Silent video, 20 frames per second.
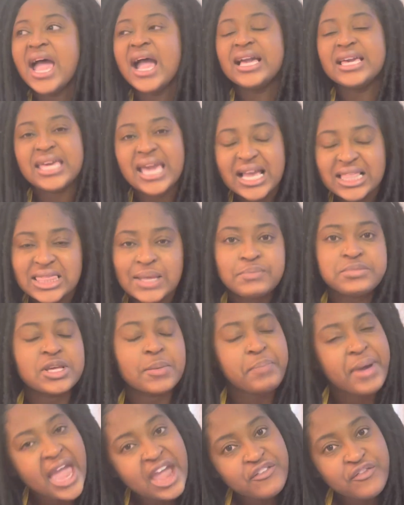get them to
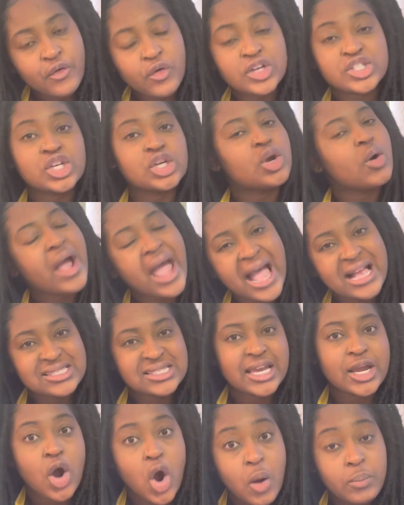pay for it so your ass
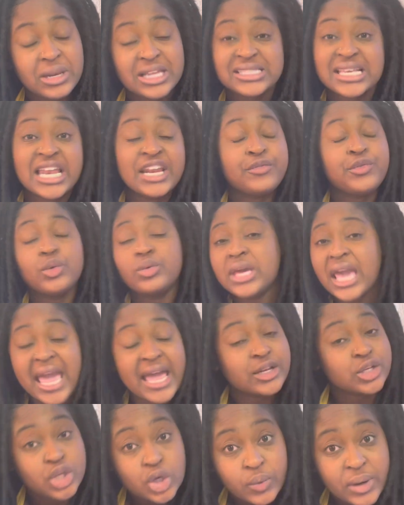ain't homeless? And if you
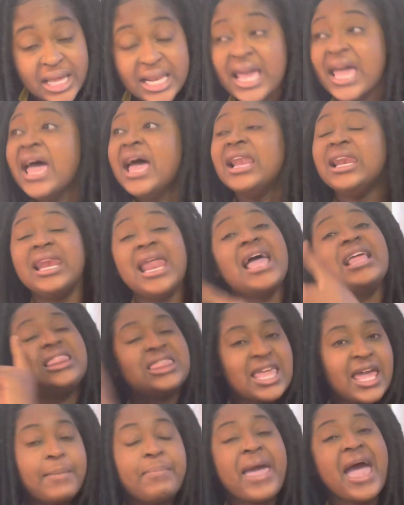can't do it, let
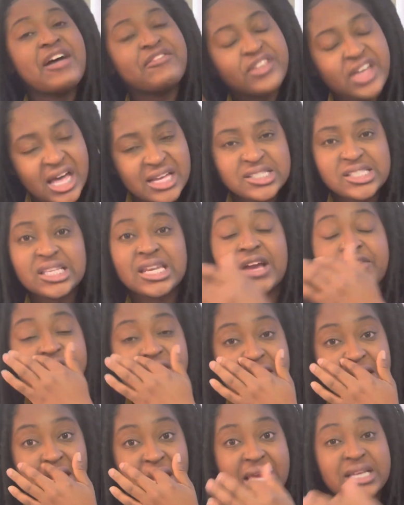them have custody of the
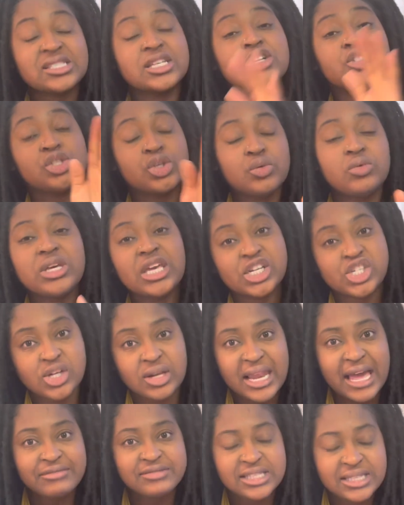kids until you get your
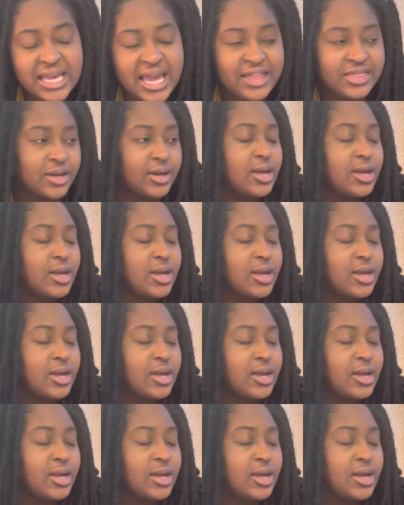life together.